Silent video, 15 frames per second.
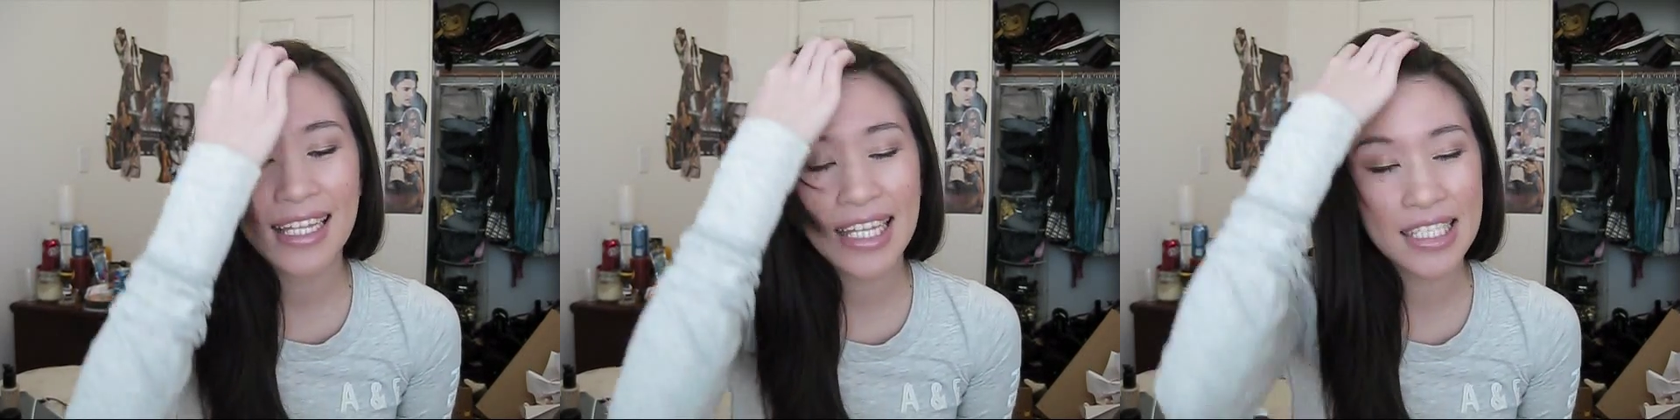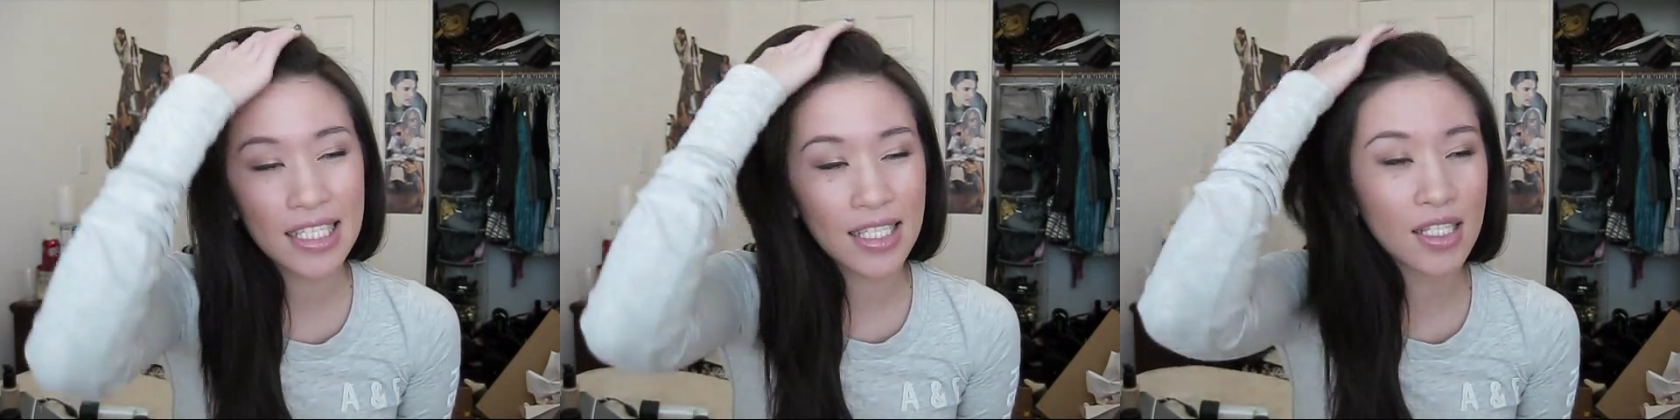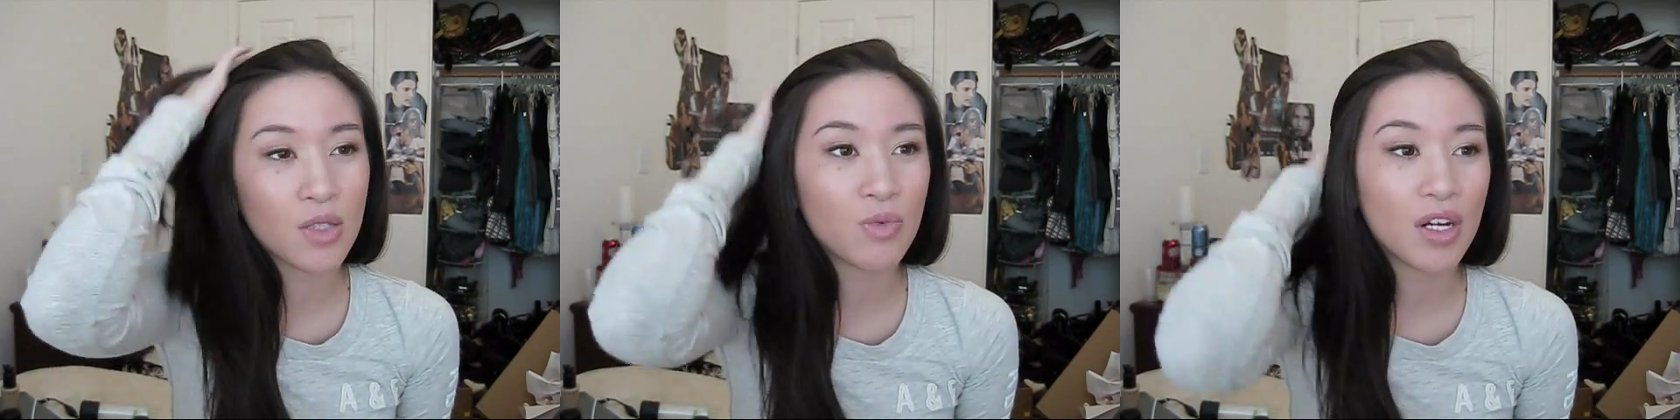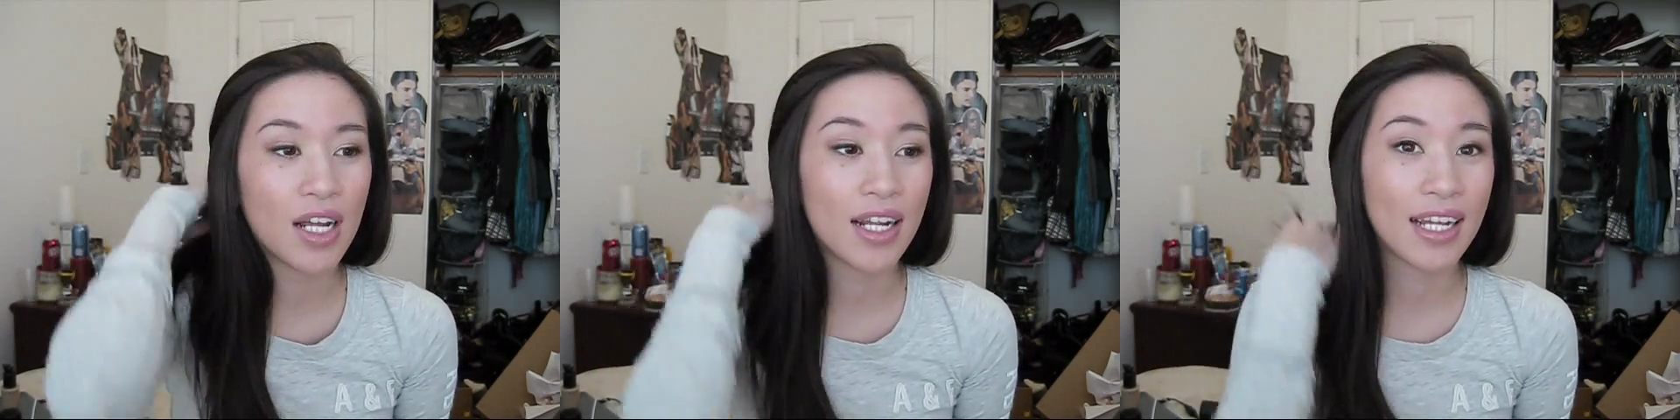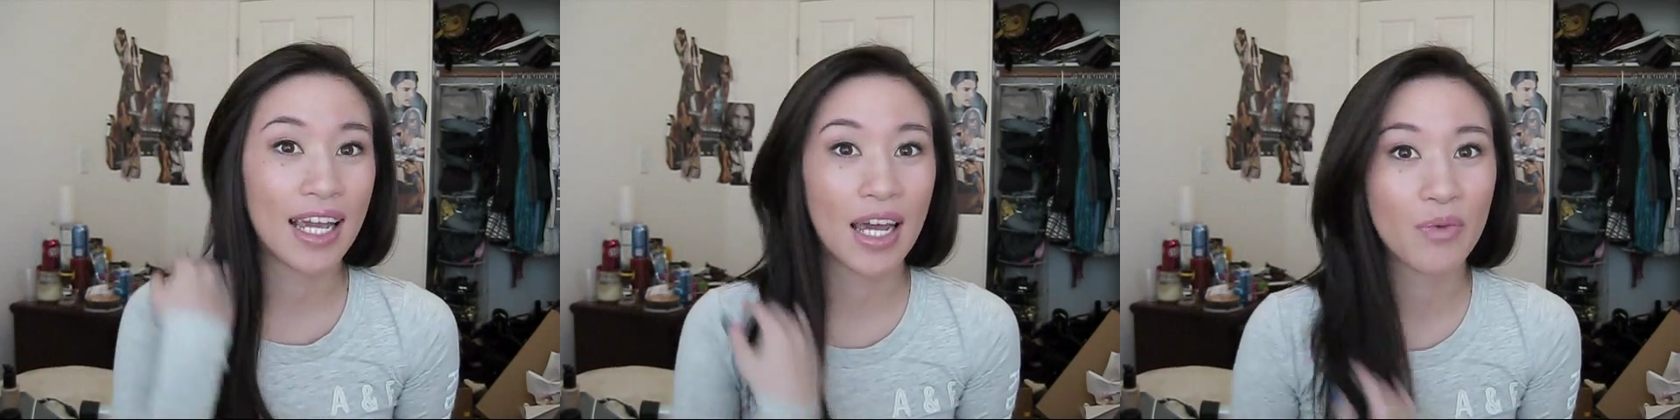this is,
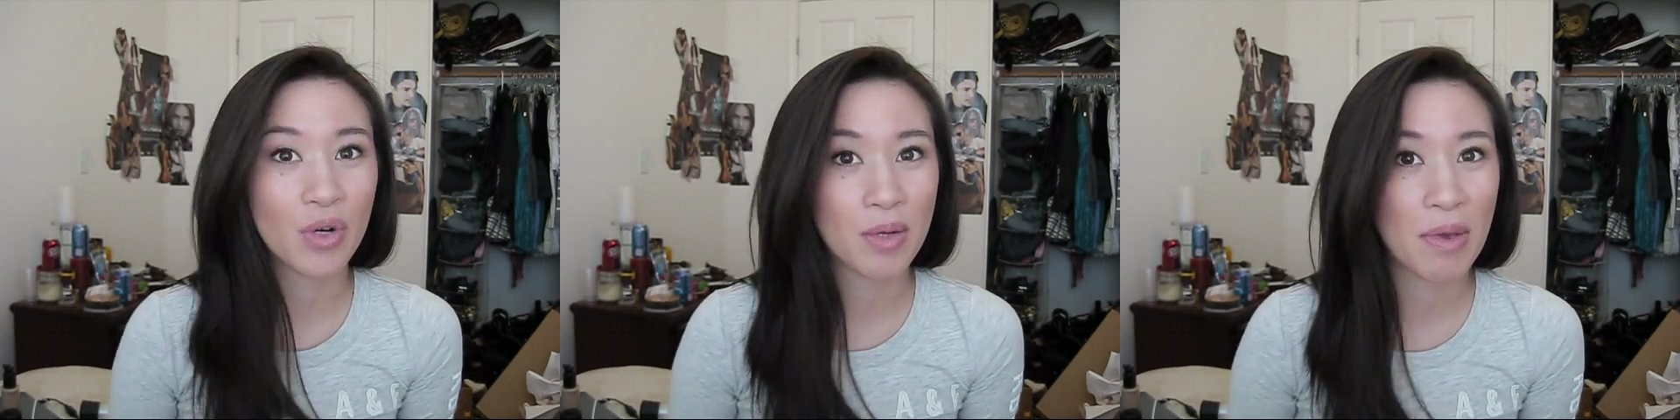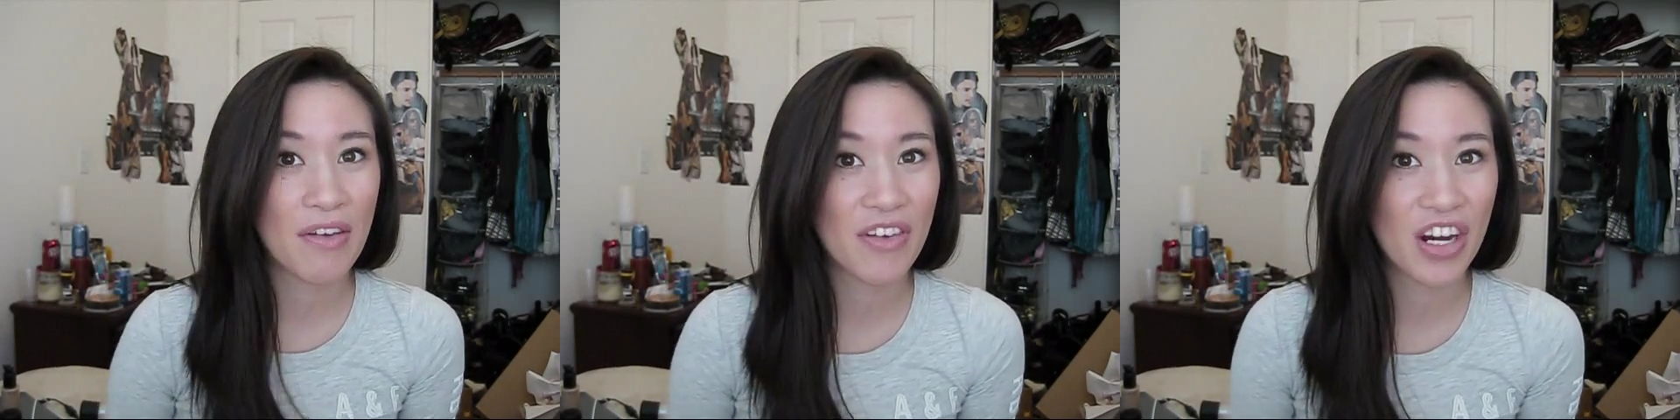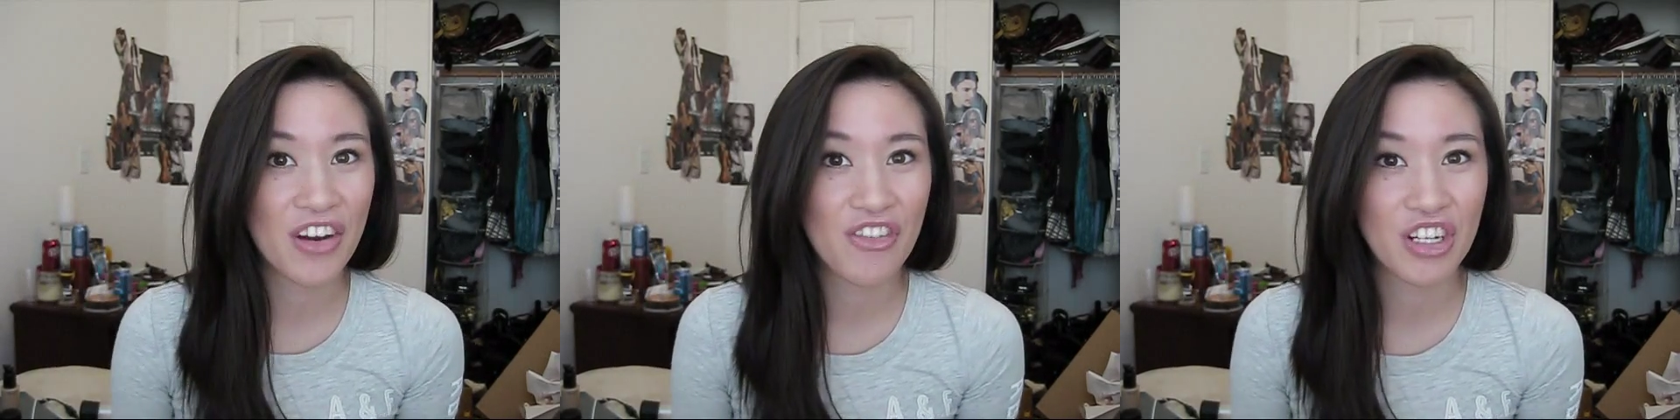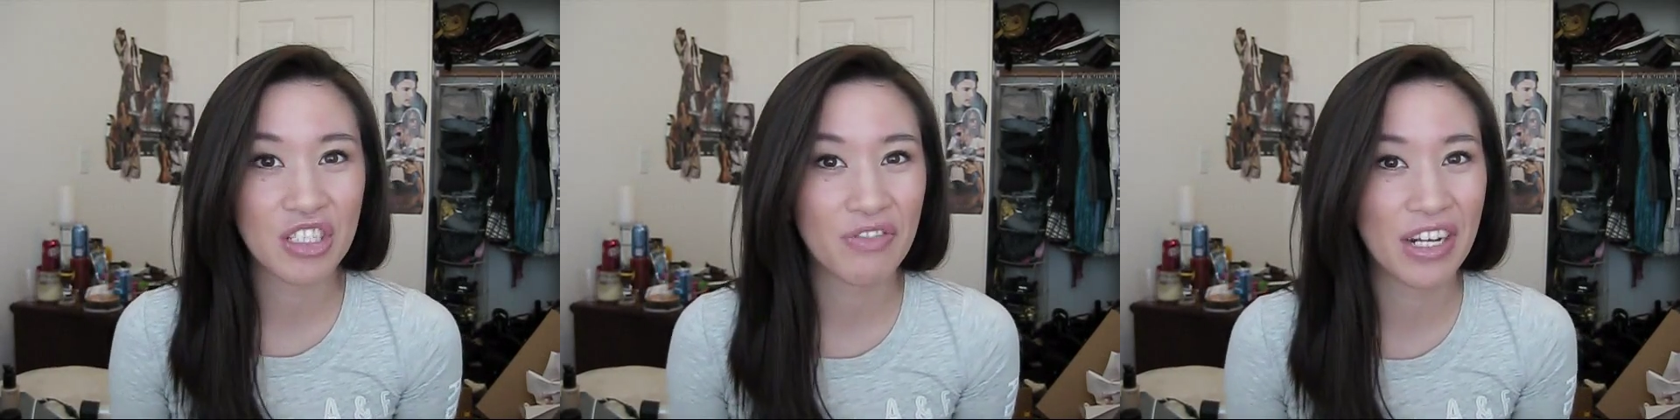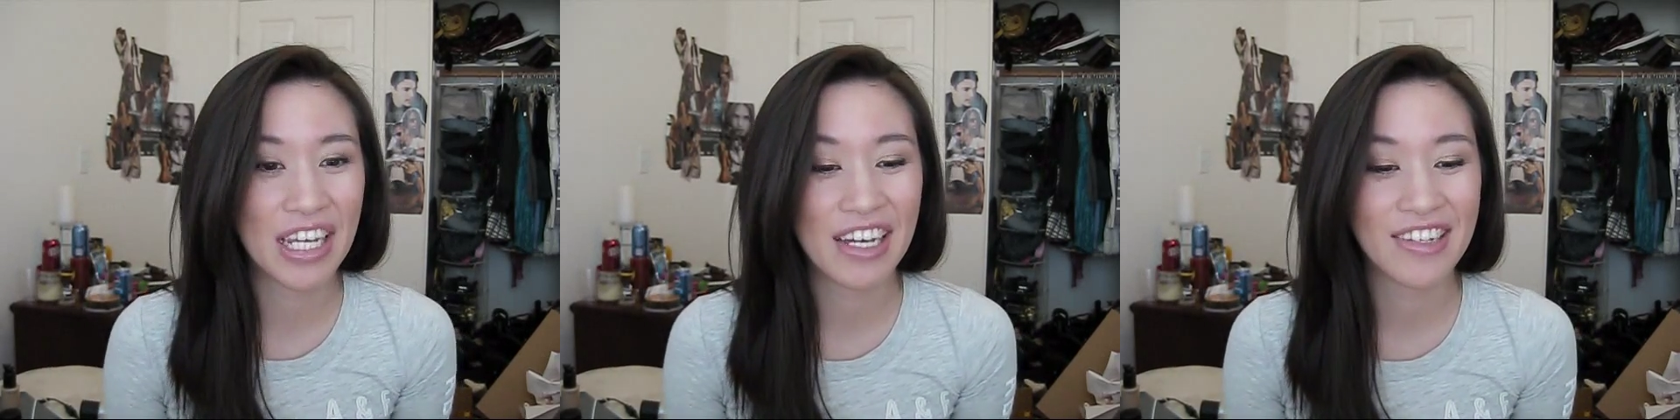again, one of my very
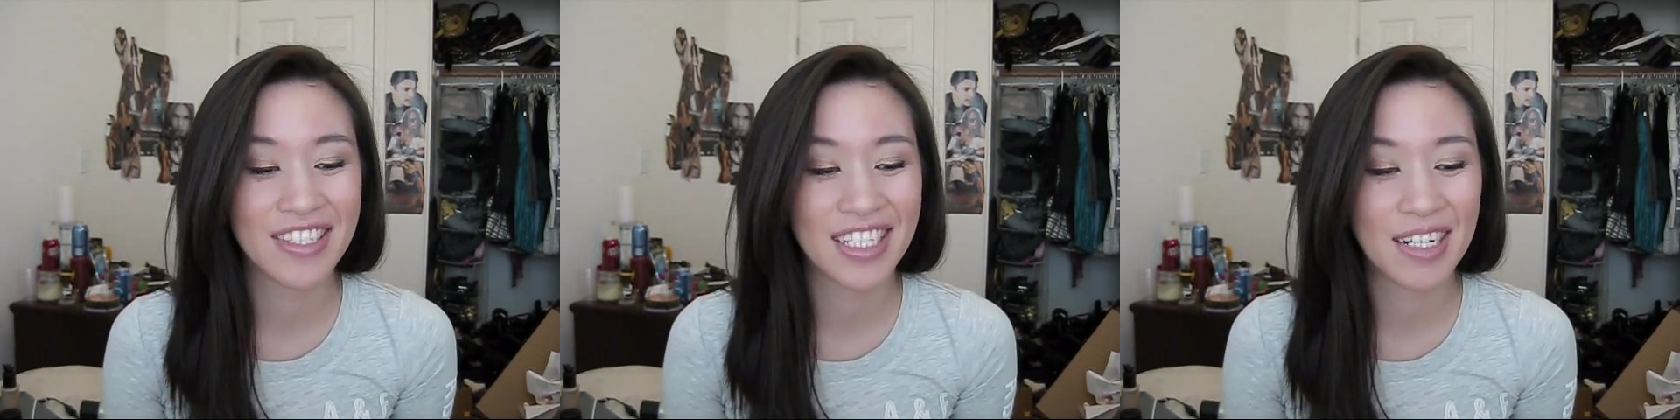first videos,